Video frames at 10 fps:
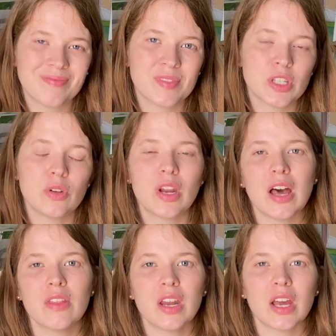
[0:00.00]
So
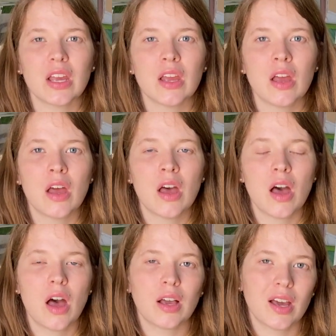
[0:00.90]
now that I
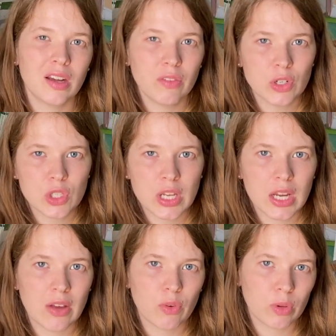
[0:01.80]
kind of
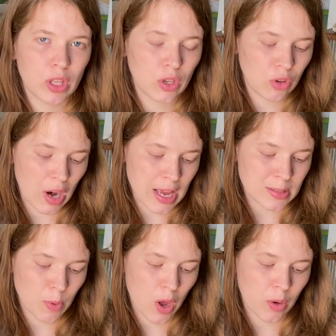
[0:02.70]
understand, have a really good
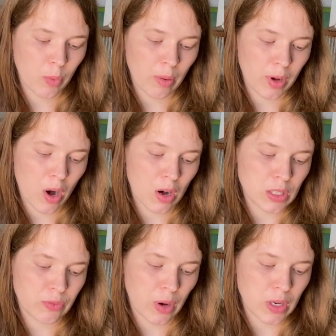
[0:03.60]
grasp on where we are
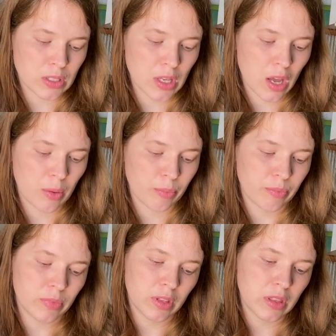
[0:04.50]
as far as
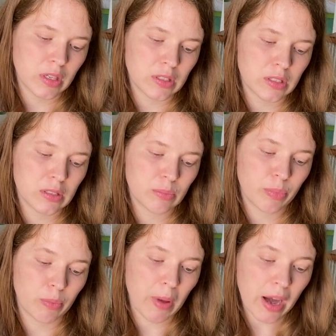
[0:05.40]
the things
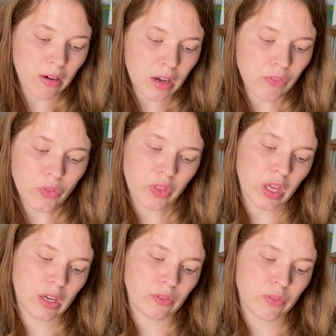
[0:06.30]
preparing for the
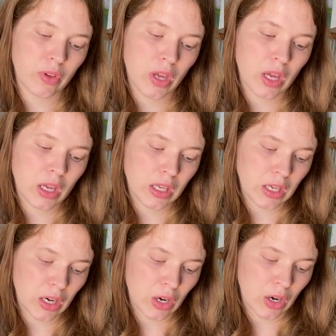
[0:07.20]
end of
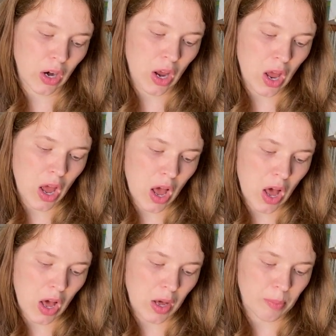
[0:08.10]
year.
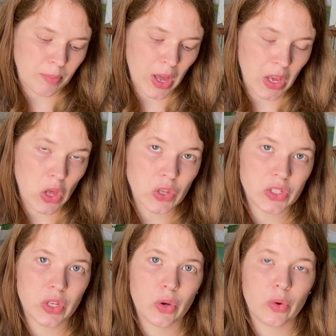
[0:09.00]
I
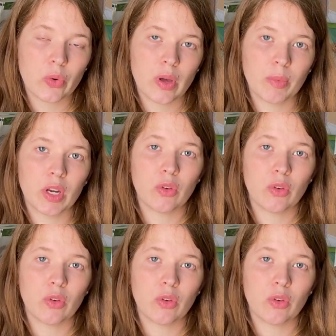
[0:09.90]
also am going to